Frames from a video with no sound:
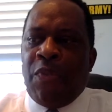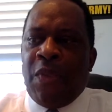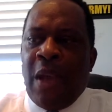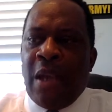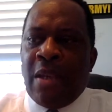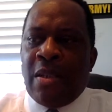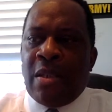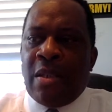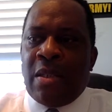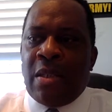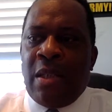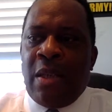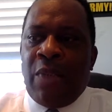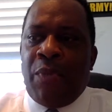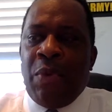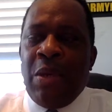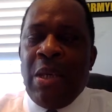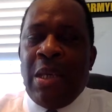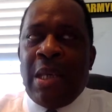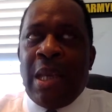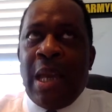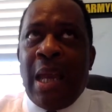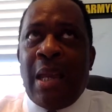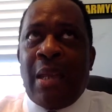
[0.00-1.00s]
phases. And if
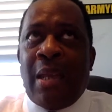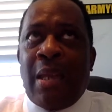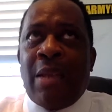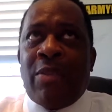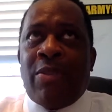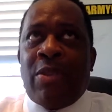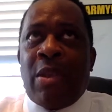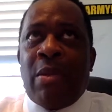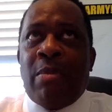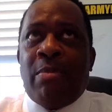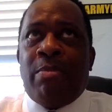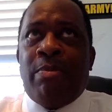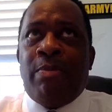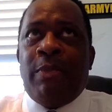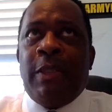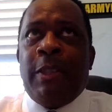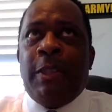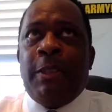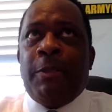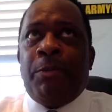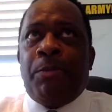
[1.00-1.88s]
we can't get them